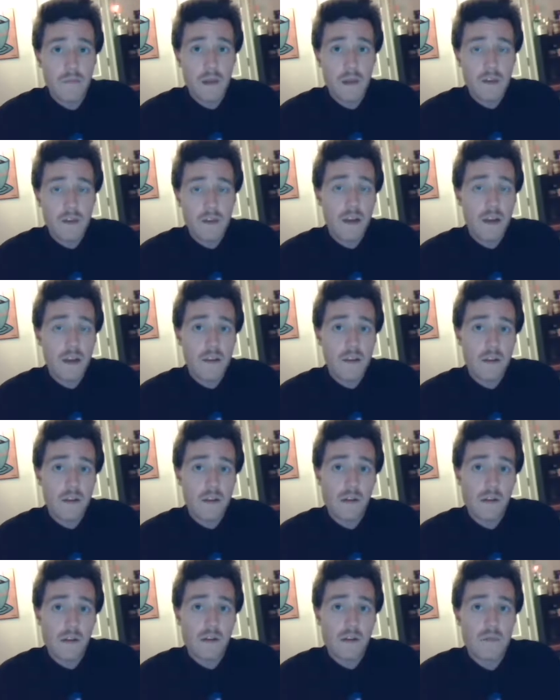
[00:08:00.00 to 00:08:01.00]
the
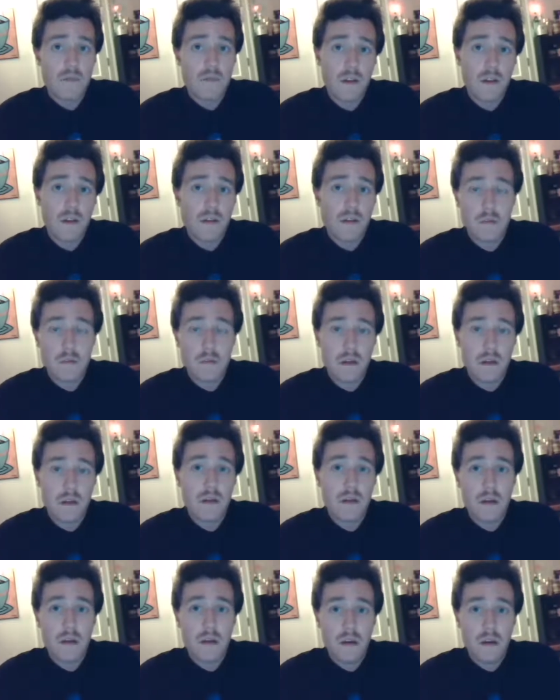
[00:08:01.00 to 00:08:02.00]
education system needs to
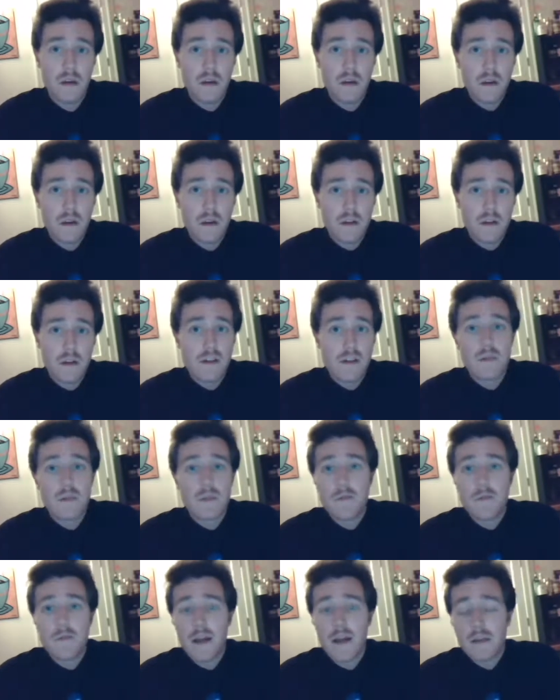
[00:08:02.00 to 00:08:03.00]

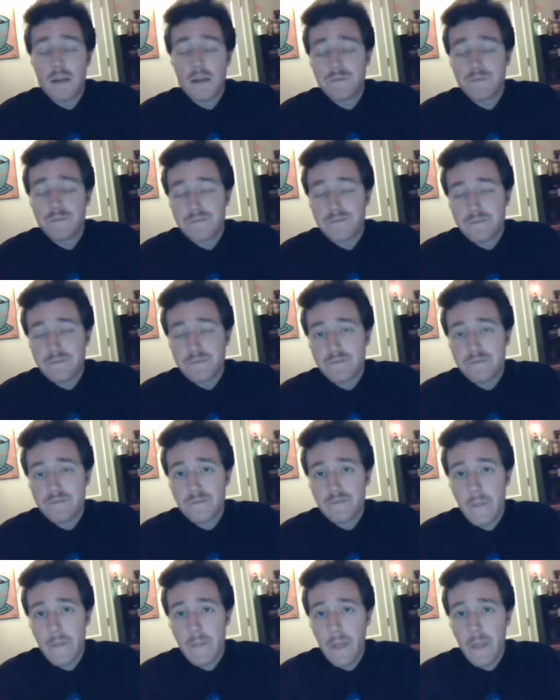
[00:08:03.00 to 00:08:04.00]
be running.
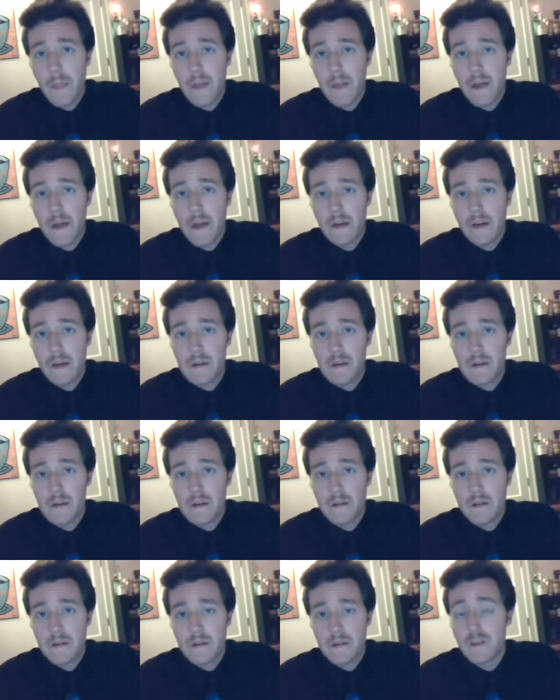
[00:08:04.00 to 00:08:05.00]
And
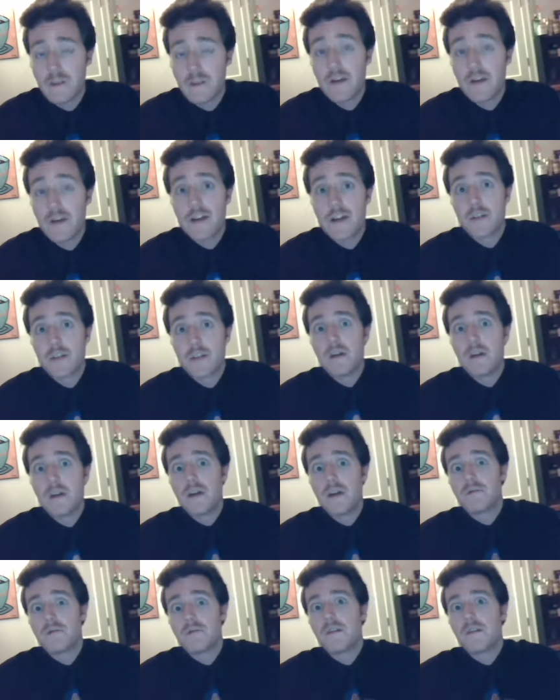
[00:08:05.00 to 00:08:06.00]
it's a tragedy
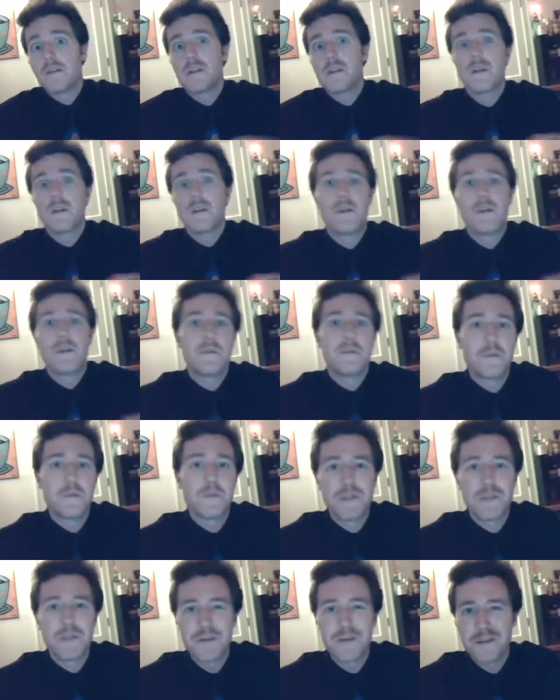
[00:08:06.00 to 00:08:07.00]
beyond words, although we're
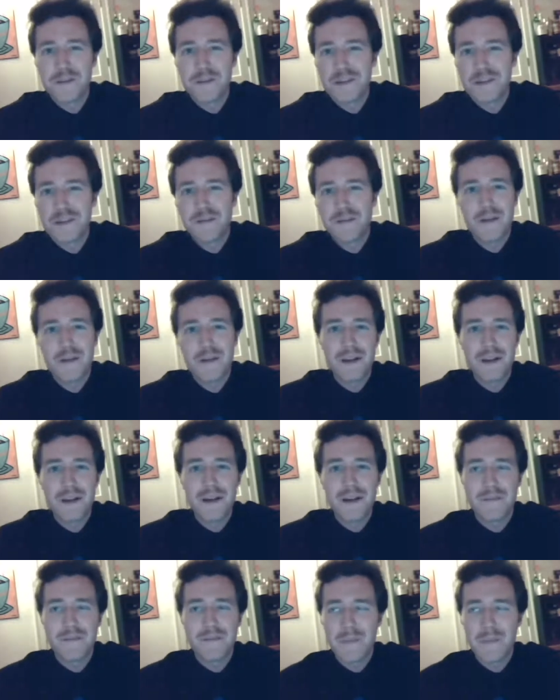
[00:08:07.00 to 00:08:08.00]
putting words to it right
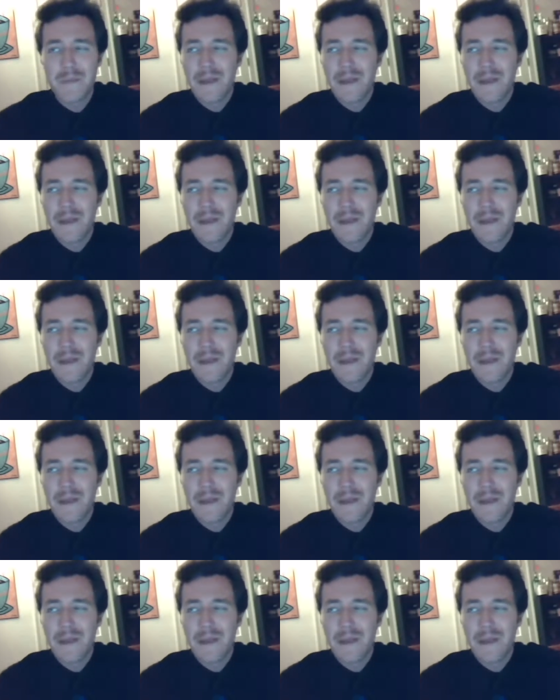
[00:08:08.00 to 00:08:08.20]
now.